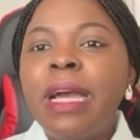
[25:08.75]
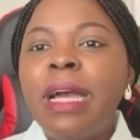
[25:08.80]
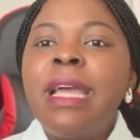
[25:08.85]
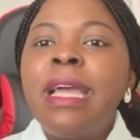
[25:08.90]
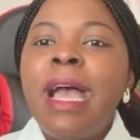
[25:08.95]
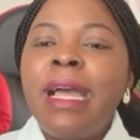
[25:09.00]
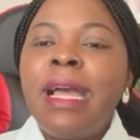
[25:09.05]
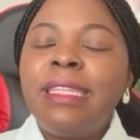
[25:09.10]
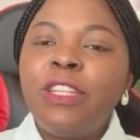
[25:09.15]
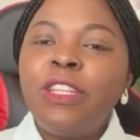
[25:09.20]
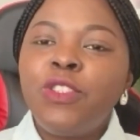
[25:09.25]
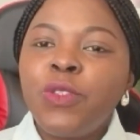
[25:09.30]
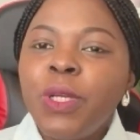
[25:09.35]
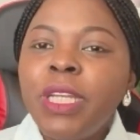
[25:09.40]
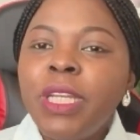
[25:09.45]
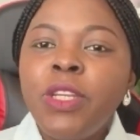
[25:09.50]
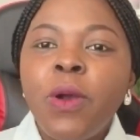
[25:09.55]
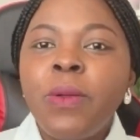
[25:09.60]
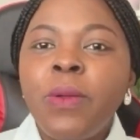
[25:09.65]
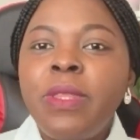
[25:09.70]
and they're doing
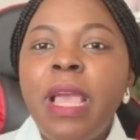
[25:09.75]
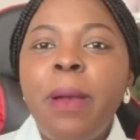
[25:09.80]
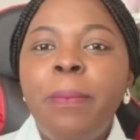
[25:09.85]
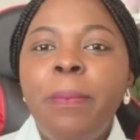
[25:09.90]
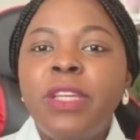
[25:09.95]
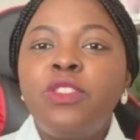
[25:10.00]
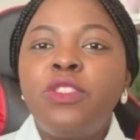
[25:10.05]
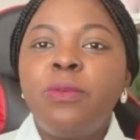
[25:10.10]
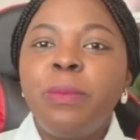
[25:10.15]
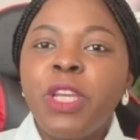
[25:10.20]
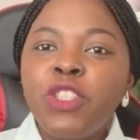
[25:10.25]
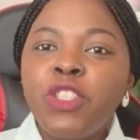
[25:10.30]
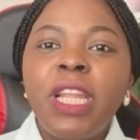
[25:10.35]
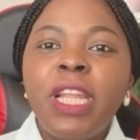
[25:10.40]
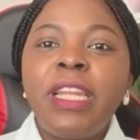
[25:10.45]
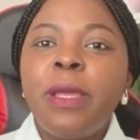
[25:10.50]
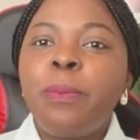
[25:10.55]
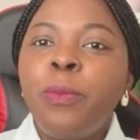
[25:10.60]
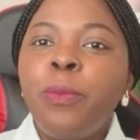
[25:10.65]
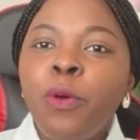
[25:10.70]
all their best to make sure that
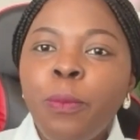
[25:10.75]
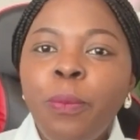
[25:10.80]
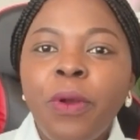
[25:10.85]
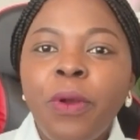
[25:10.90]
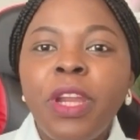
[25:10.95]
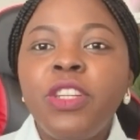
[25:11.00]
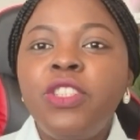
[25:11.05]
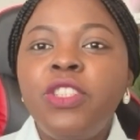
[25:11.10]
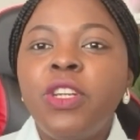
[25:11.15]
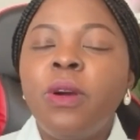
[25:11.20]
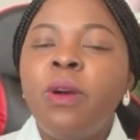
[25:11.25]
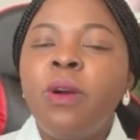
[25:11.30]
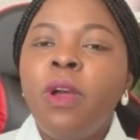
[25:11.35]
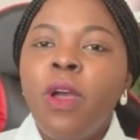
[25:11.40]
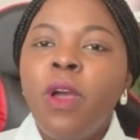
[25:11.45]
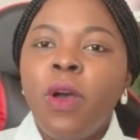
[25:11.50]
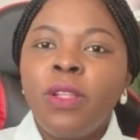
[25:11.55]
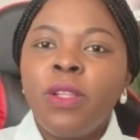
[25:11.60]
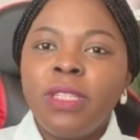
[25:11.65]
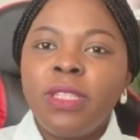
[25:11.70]
they put pressure
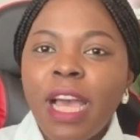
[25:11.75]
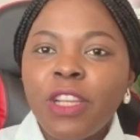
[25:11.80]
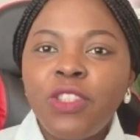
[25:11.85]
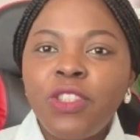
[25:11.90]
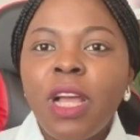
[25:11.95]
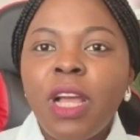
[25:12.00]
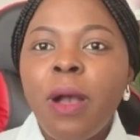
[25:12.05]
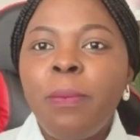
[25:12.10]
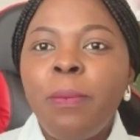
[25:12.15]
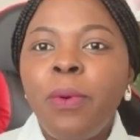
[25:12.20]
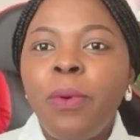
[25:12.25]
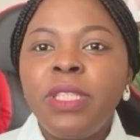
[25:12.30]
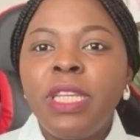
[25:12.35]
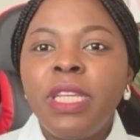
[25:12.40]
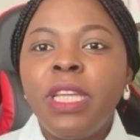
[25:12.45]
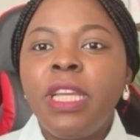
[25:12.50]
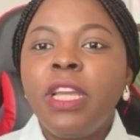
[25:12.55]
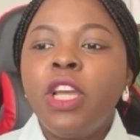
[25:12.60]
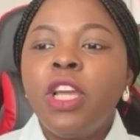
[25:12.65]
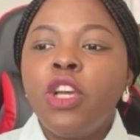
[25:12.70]
on the national
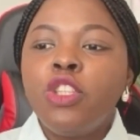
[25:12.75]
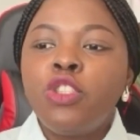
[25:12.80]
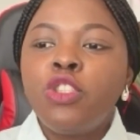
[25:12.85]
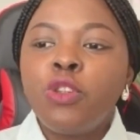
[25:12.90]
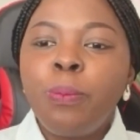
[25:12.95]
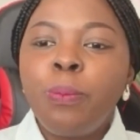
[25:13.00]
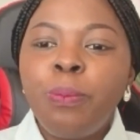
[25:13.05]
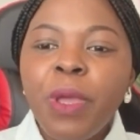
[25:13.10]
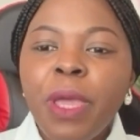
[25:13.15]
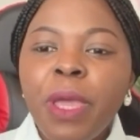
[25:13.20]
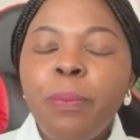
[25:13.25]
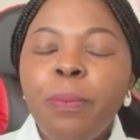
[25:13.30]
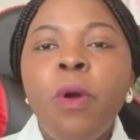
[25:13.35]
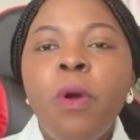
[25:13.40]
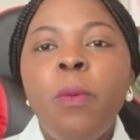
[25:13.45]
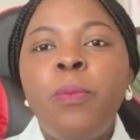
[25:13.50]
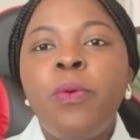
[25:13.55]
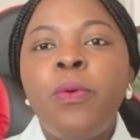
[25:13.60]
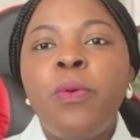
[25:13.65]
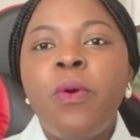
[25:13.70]
body to be
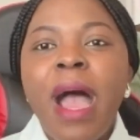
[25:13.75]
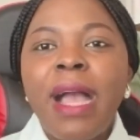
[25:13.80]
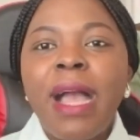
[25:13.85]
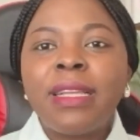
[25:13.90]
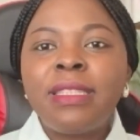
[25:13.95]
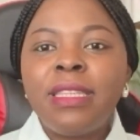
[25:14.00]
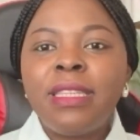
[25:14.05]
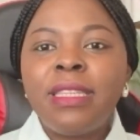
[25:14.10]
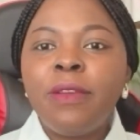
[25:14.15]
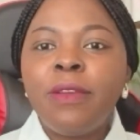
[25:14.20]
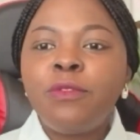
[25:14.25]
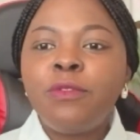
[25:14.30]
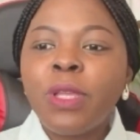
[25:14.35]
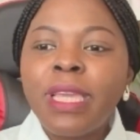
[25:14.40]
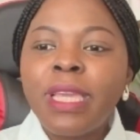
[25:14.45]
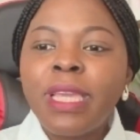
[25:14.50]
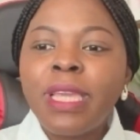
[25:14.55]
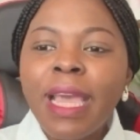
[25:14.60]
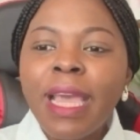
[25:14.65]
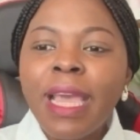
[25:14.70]
more proactive,
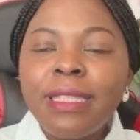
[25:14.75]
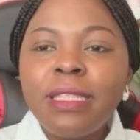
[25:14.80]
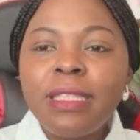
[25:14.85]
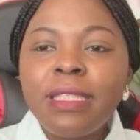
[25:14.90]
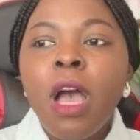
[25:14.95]
to get